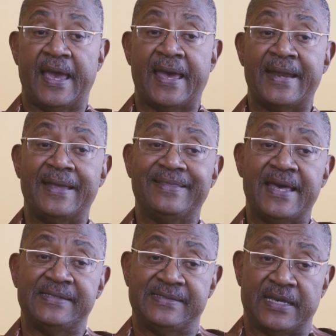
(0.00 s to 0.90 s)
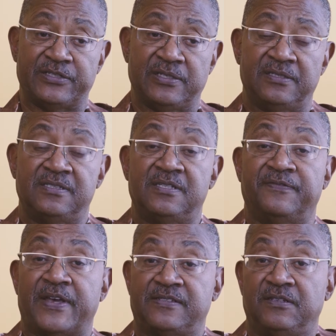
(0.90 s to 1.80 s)
And at that session,
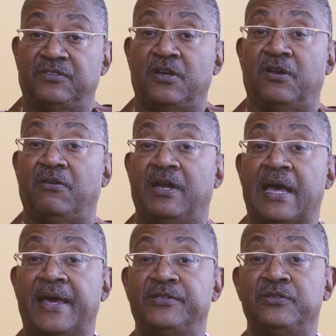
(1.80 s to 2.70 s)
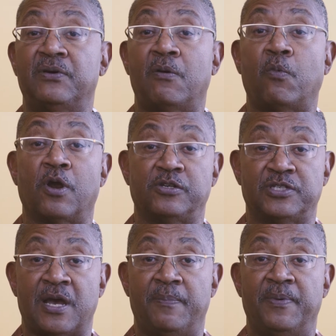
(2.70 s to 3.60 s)
Sylvester Turner and I do a
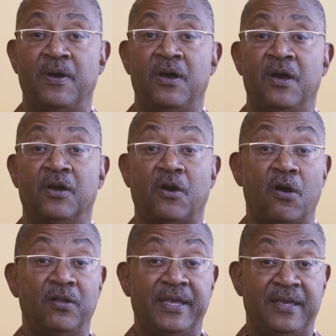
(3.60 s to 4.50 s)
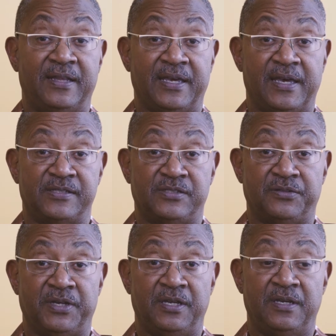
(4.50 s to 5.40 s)
workshop called Healing
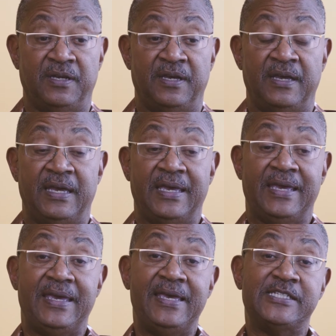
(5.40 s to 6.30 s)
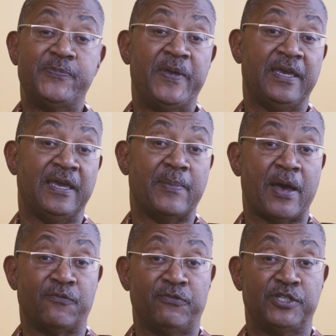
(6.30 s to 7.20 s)
History. He's speaking
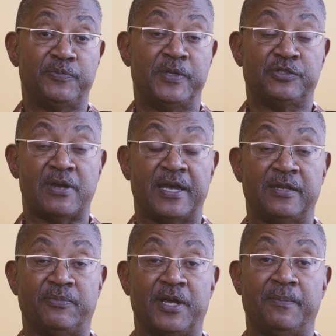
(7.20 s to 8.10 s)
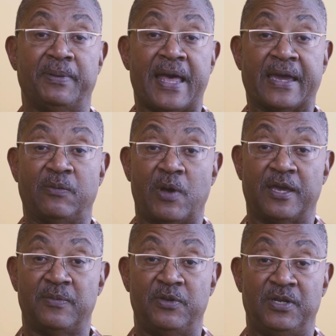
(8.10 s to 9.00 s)
about Richmond, trying to bring Black and
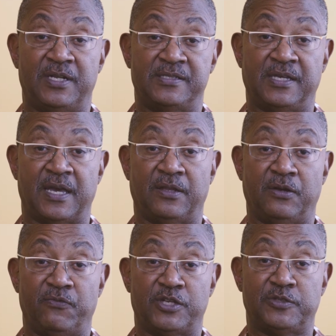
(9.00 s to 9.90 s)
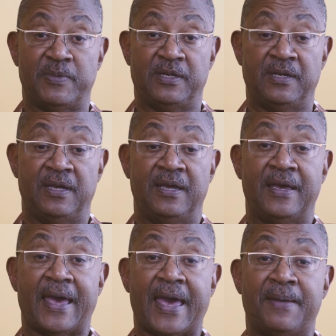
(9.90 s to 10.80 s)
white communities together in Richmond,
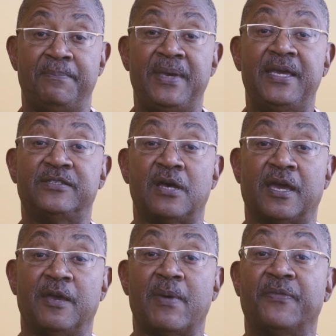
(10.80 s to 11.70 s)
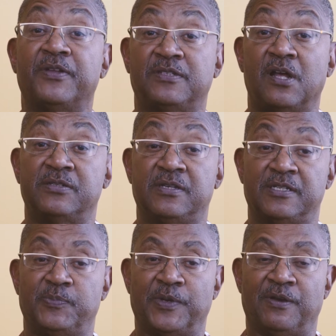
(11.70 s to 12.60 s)
and me talking about the Tulsa
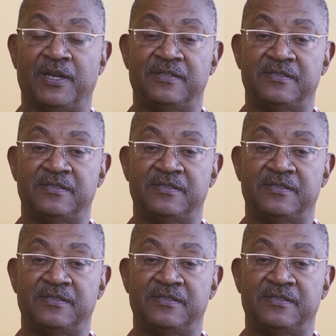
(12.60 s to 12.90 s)
experience.